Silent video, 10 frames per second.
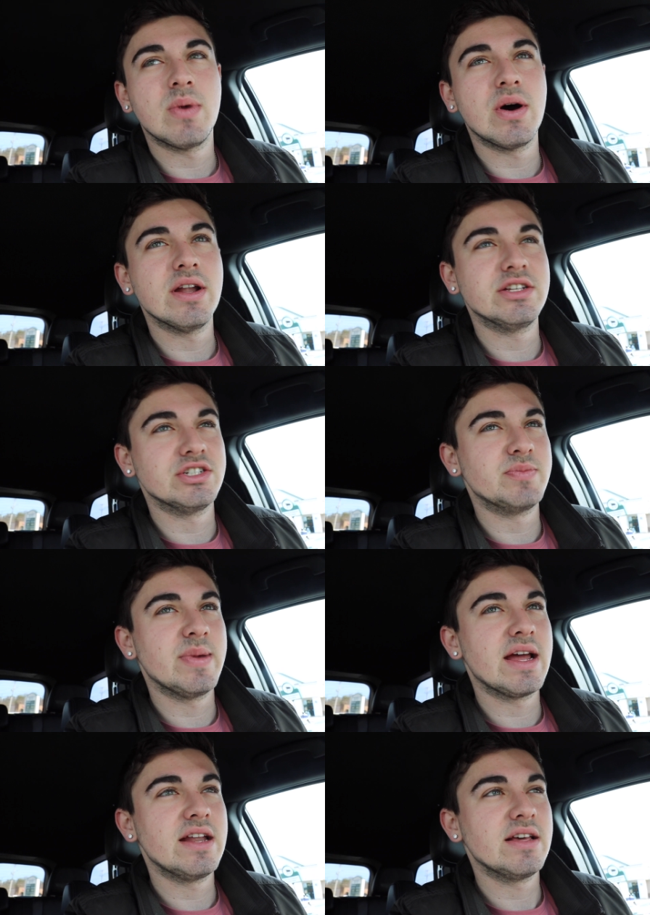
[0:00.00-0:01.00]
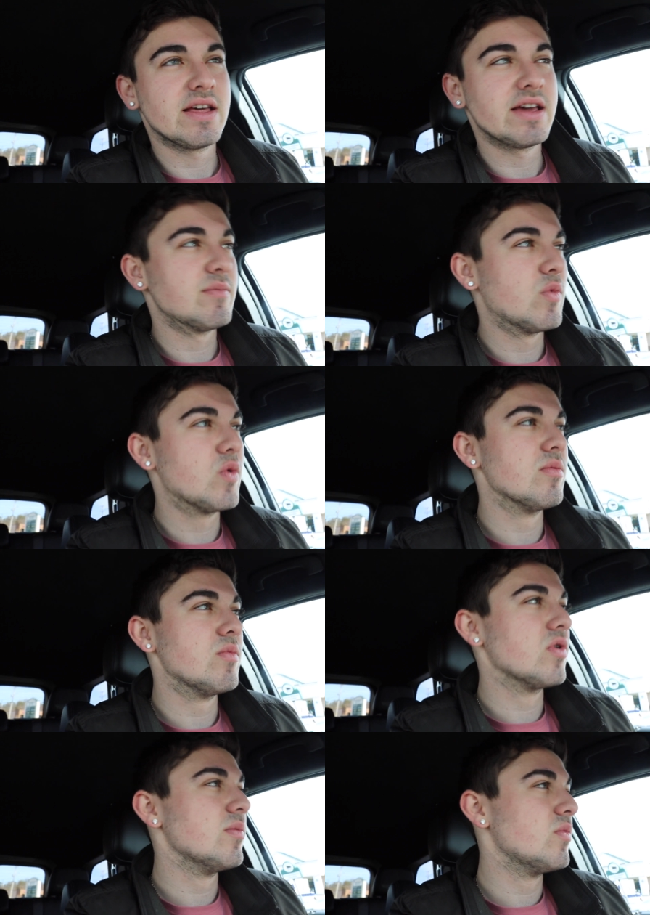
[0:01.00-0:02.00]
but it's just been getting like more and
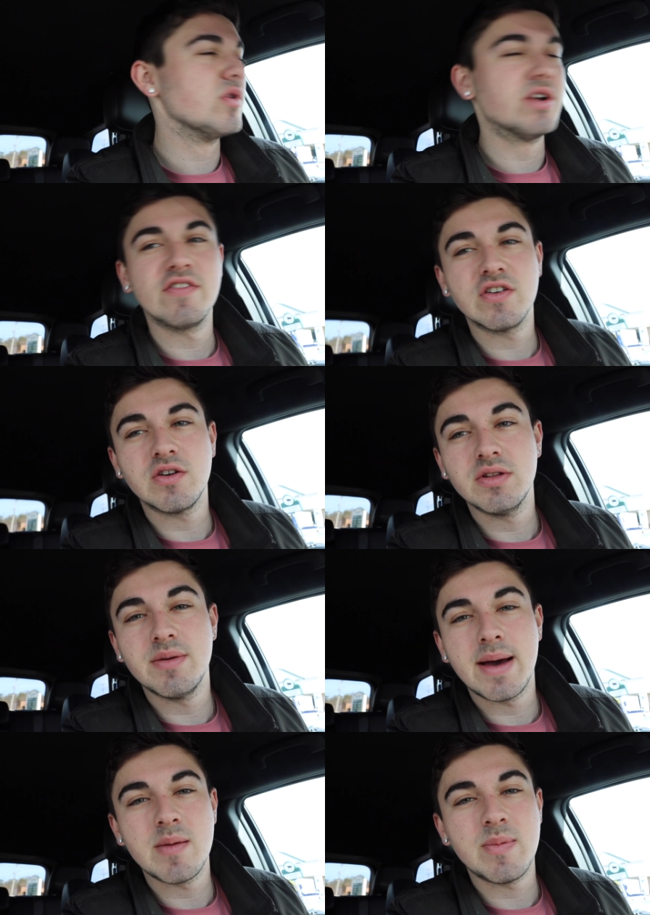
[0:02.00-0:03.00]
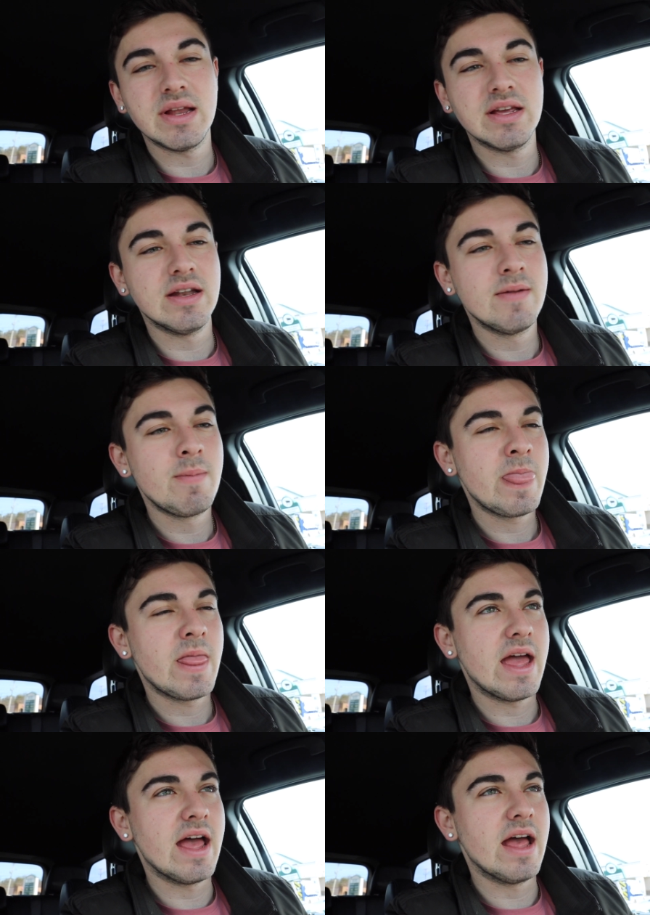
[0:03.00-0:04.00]
more and more difficult, in my opinion.
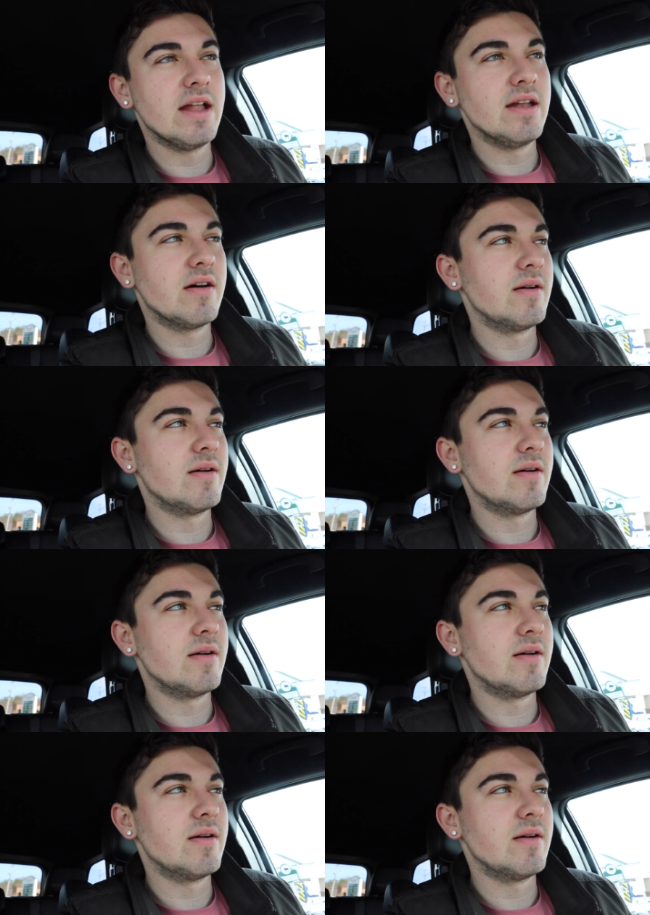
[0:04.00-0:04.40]
And